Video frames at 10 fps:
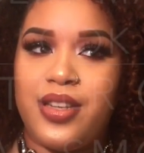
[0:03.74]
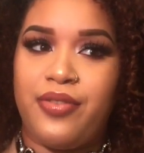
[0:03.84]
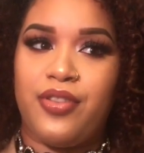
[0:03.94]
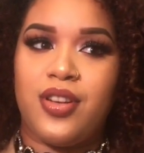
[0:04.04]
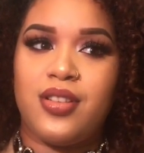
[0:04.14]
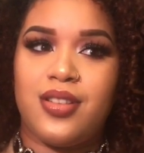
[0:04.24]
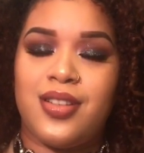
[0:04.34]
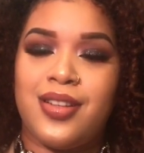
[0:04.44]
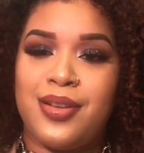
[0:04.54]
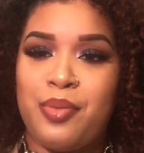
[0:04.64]

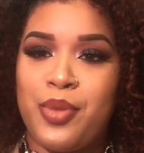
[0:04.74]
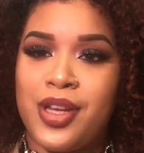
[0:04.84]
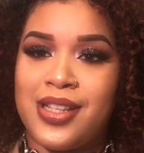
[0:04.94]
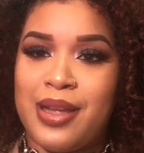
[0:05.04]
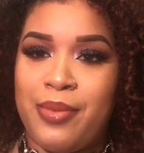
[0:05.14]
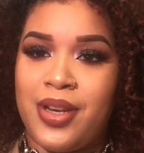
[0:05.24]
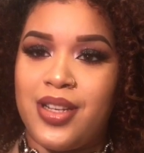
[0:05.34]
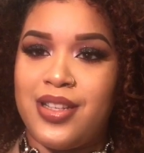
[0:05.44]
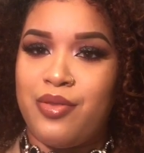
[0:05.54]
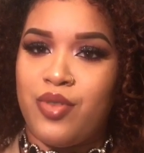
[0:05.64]
different because I'm in
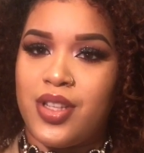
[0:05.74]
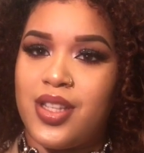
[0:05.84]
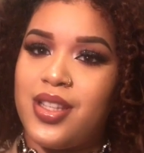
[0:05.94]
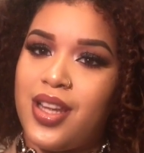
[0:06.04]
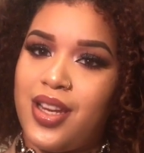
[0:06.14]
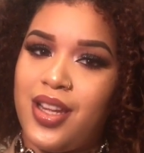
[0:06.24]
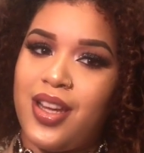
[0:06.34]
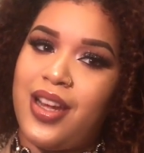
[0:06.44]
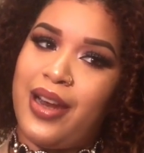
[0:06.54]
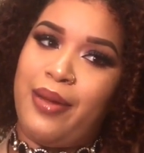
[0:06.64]
a different
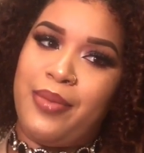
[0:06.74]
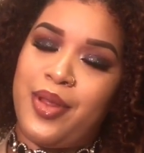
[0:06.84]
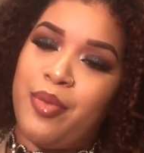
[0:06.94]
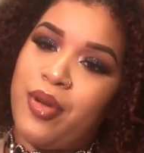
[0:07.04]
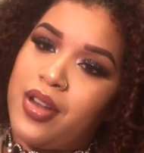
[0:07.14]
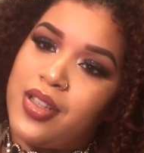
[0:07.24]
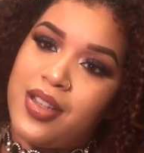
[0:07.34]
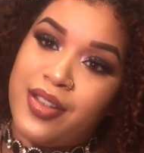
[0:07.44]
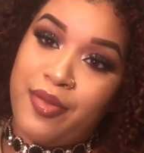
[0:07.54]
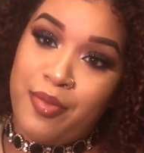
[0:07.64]
setting and I'm in the
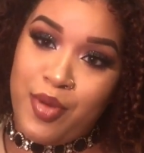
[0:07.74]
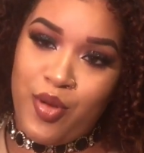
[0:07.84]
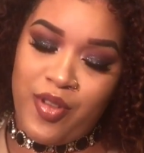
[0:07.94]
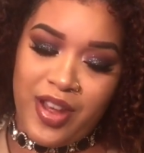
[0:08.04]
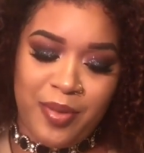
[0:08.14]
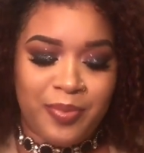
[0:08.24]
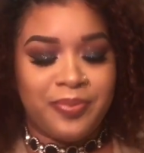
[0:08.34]
process of moving.